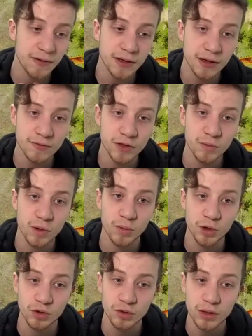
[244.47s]
Unreal was more
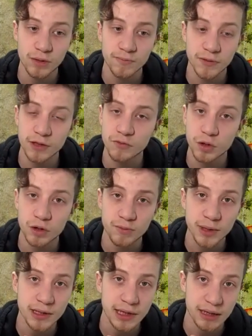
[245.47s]
modular, this would not
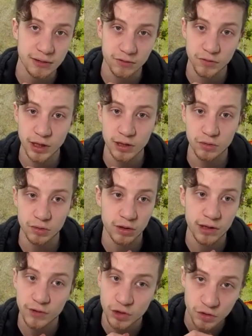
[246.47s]
be the case. You would include
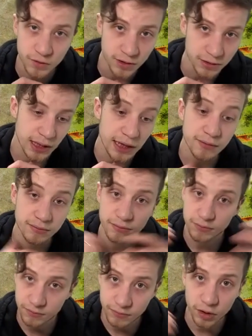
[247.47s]
only what you want. And
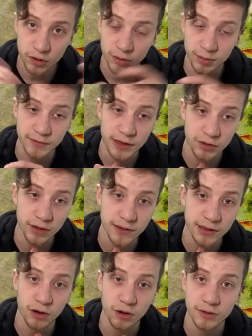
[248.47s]
on top of that, you're
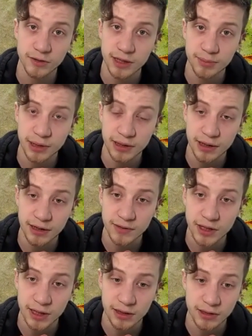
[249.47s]
having a whole scripting
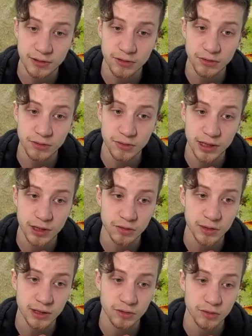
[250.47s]
language that lets you lets you
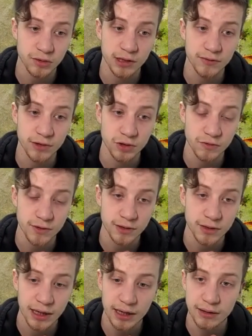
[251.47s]
include only what you want
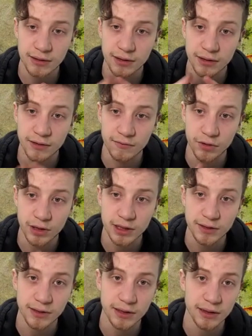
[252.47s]
and uh, work
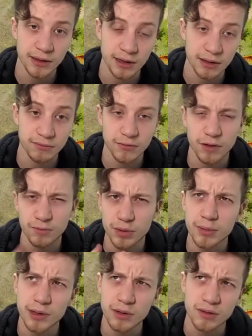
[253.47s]
easily in run. No,
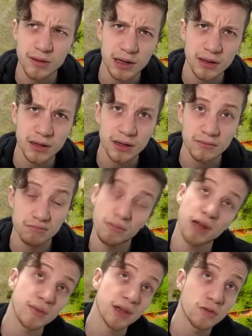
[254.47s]
probably not in runtime.
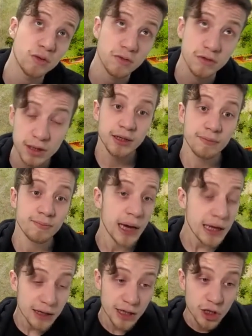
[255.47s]
Maybe who knows? The
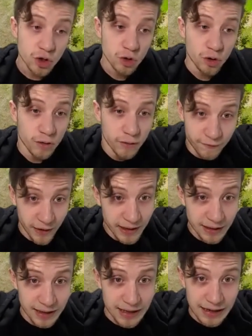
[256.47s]
main issue,
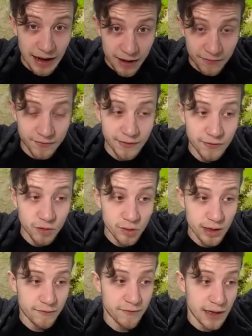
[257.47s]
funnily enough, with
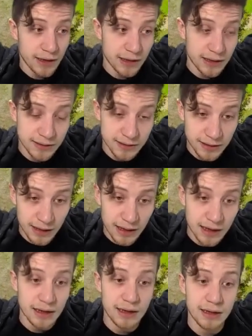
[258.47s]
UEFN is
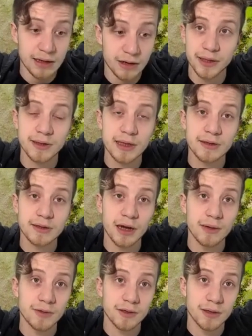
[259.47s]
a is test
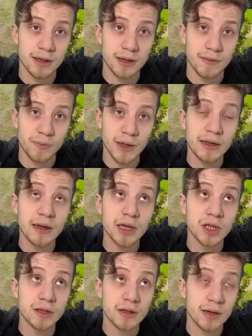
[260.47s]
times, um,
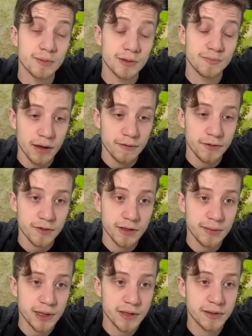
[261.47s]
iteration times. Uh, for
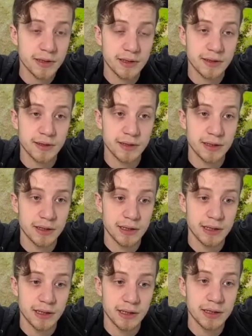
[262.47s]
some reason, it's
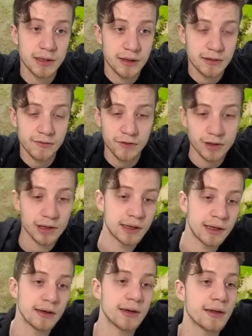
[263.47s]
uh, it doesn't work like
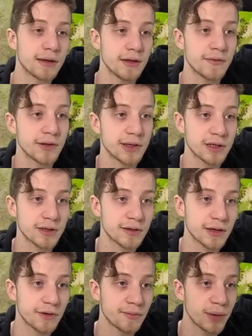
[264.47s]
here in Unreal, and you can just
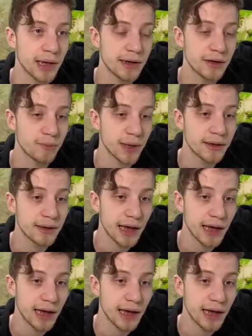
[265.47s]
click on play and you play the